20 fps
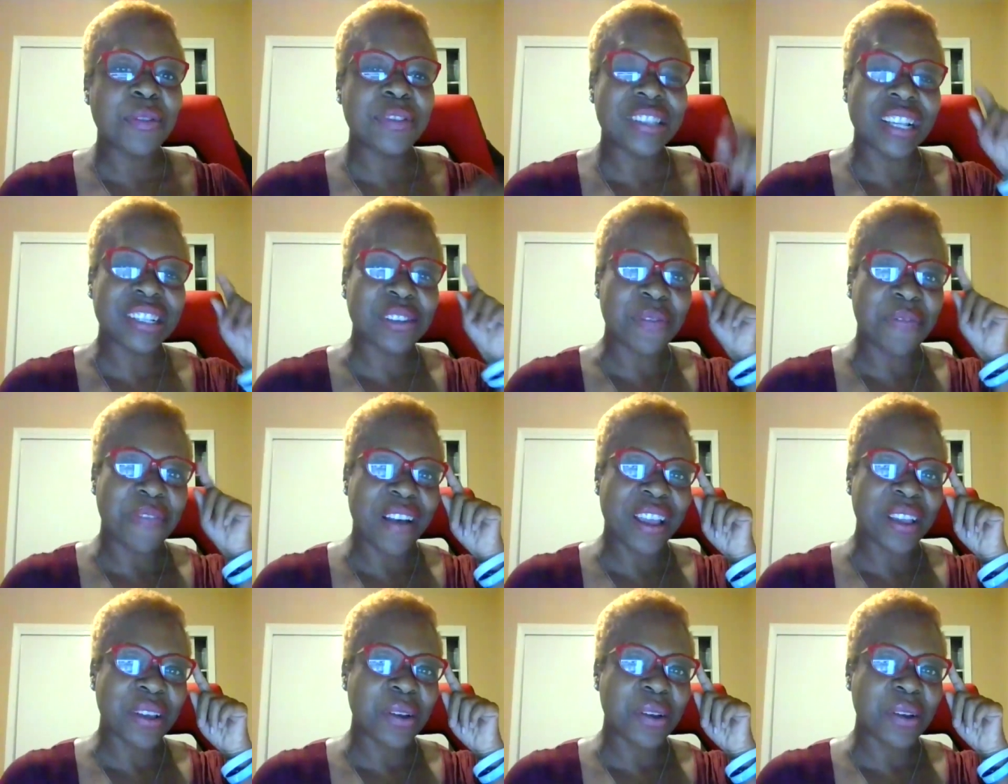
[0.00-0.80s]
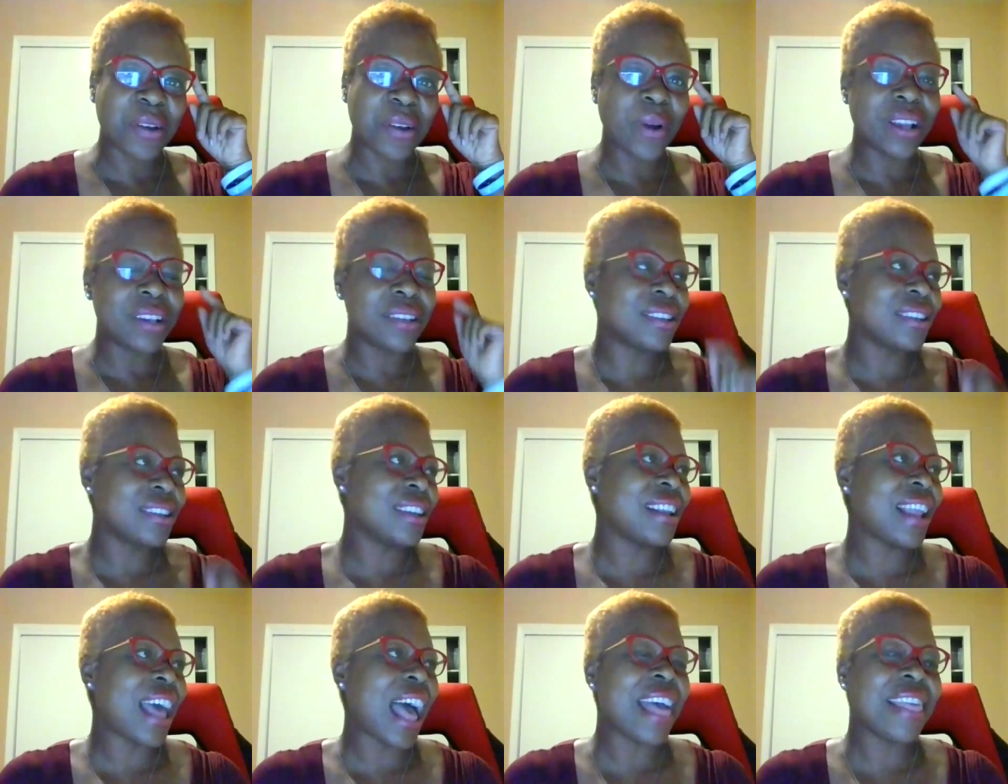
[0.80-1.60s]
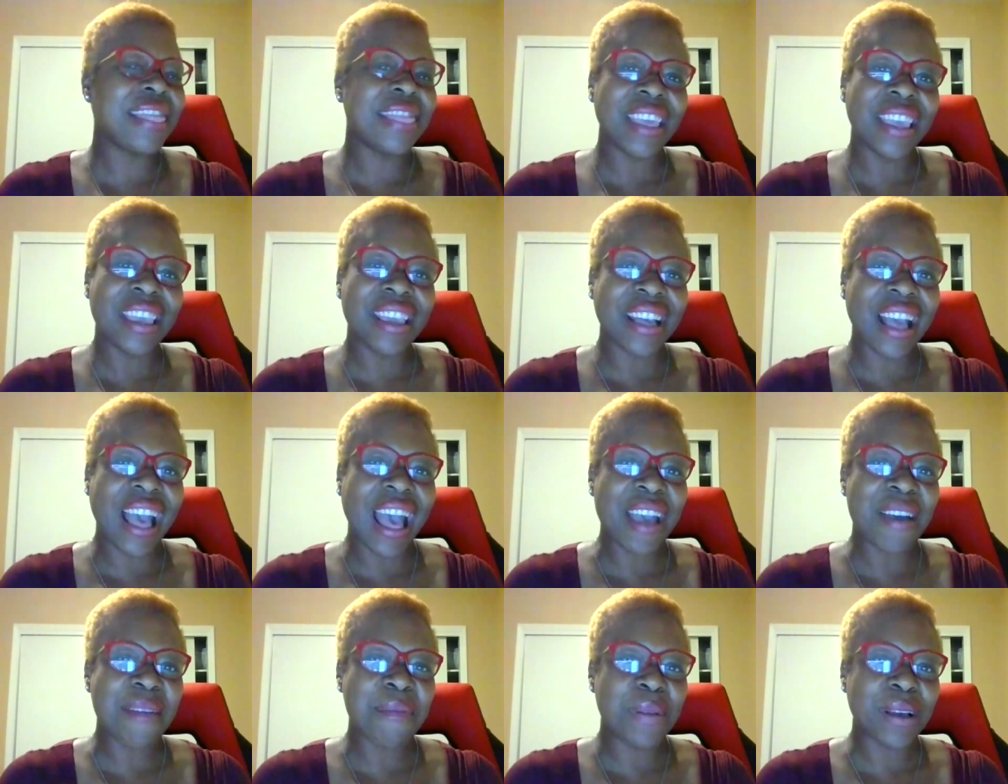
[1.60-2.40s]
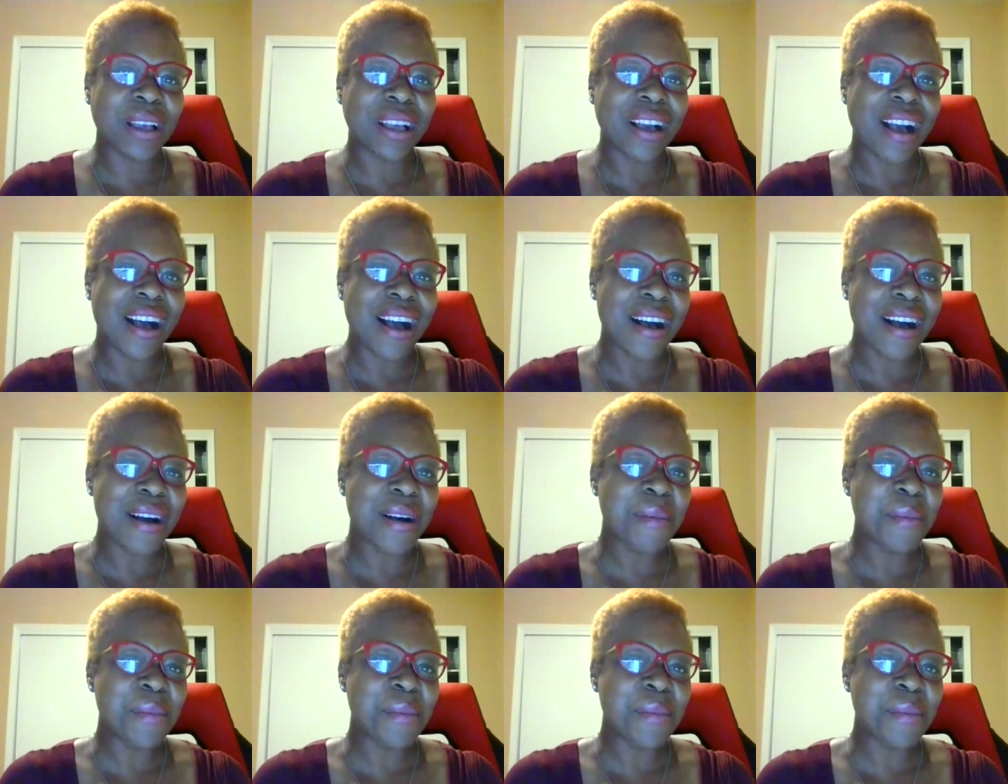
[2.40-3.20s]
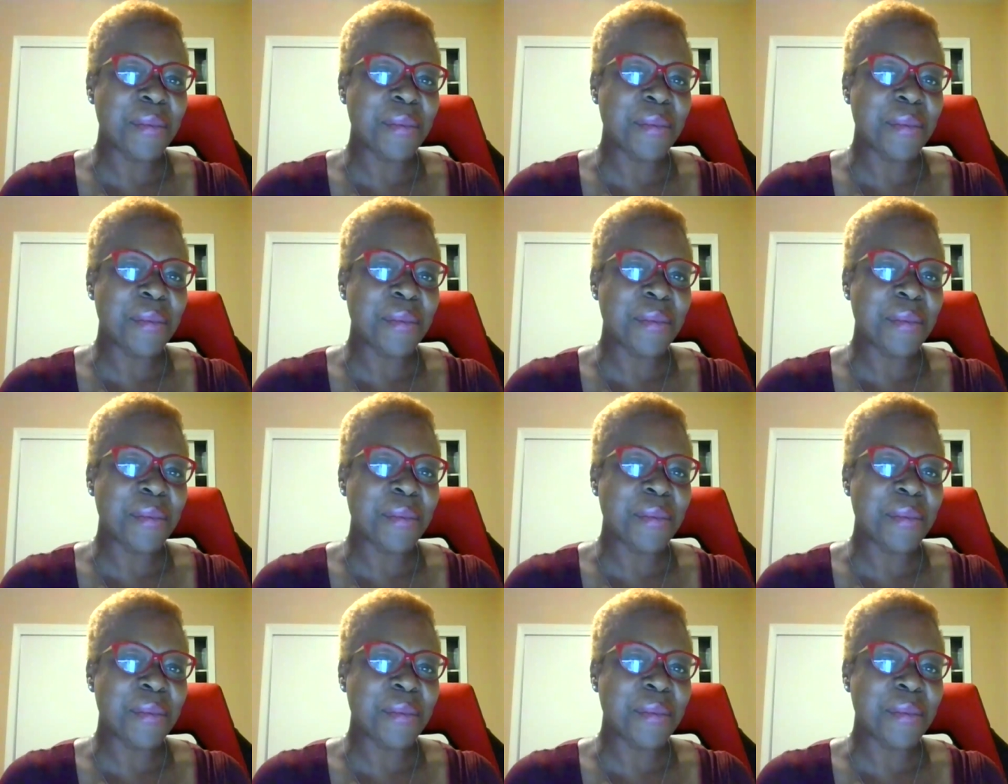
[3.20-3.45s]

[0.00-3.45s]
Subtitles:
such a fun question. I think I have become